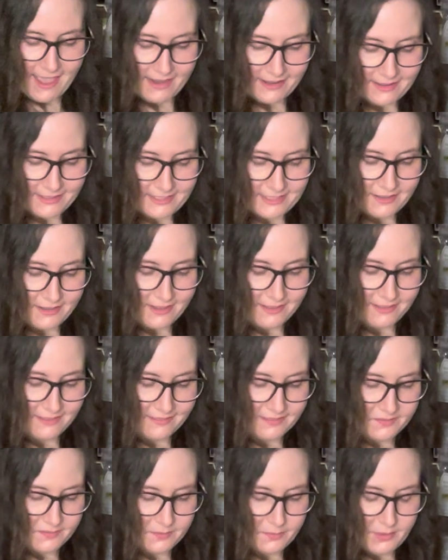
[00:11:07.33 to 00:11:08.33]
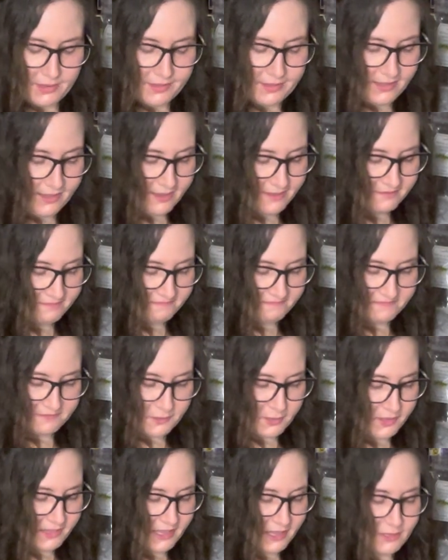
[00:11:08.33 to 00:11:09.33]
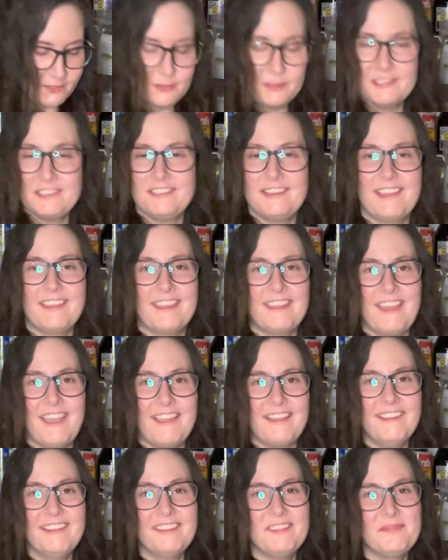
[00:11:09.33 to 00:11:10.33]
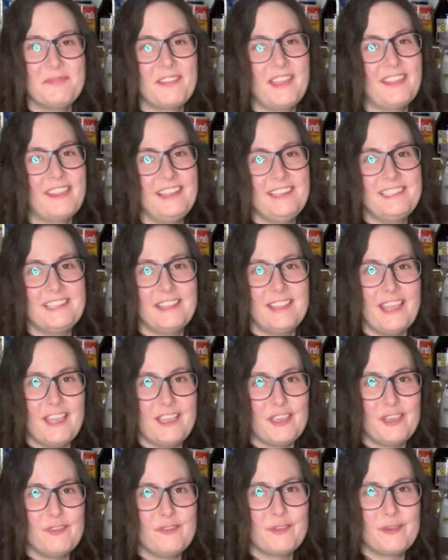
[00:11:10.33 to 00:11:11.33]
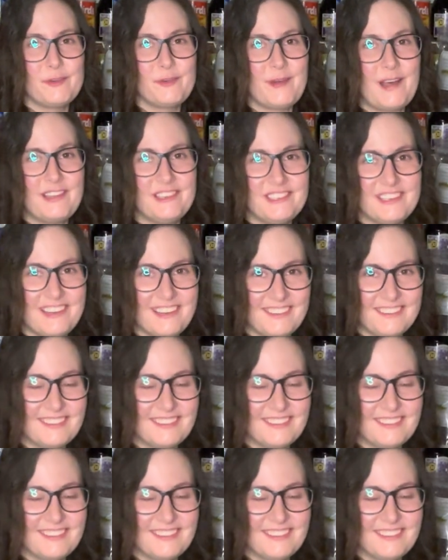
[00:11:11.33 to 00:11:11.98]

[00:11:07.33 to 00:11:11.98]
It's a really, really interesting thing. I'd like to thank you for watching.